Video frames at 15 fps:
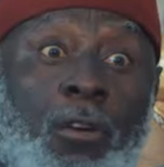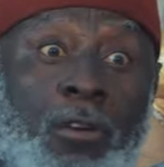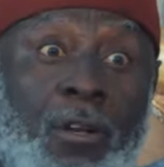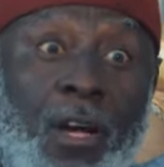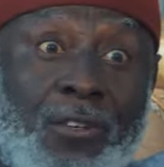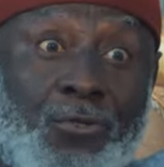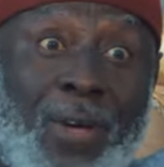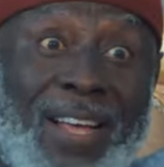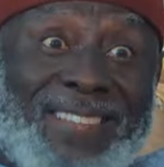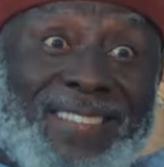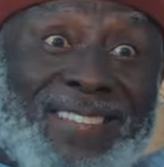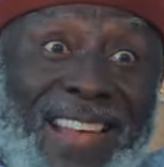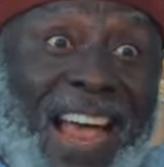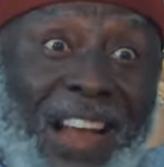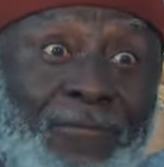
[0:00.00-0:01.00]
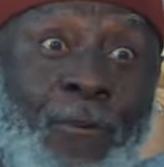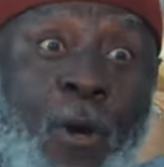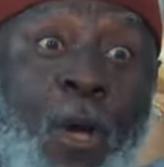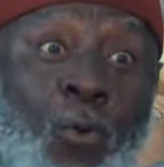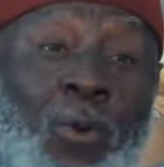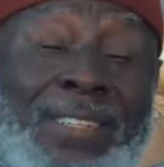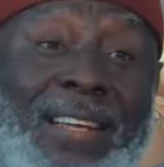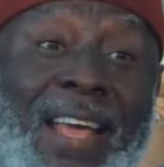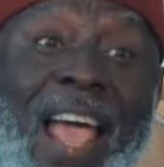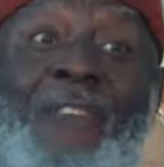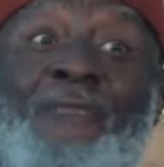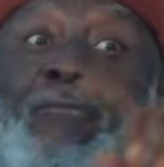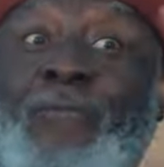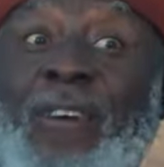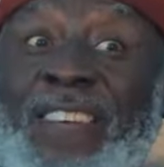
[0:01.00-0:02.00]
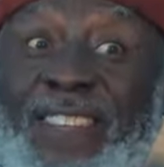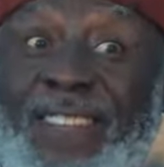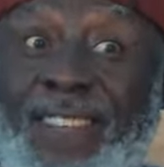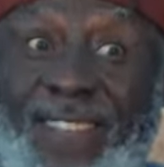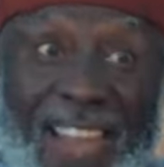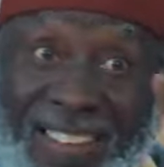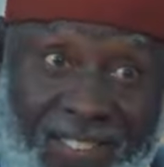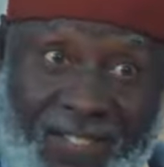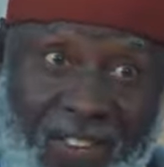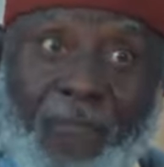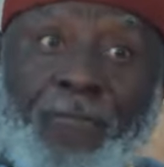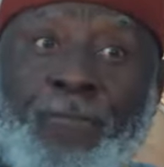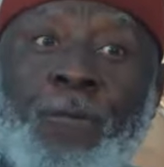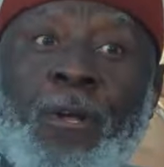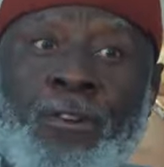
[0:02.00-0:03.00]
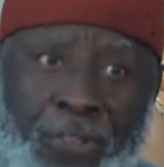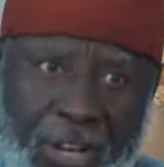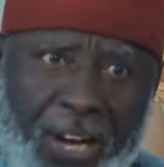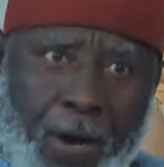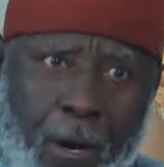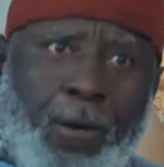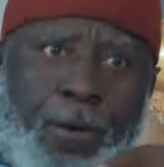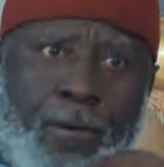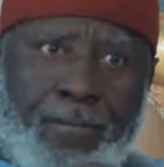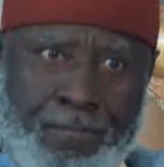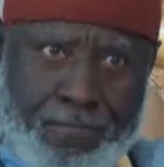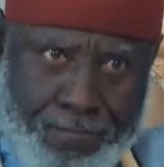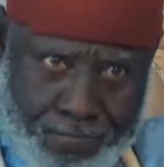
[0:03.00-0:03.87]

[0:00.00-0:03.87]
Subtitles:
conduct yourself with every sense of decorum.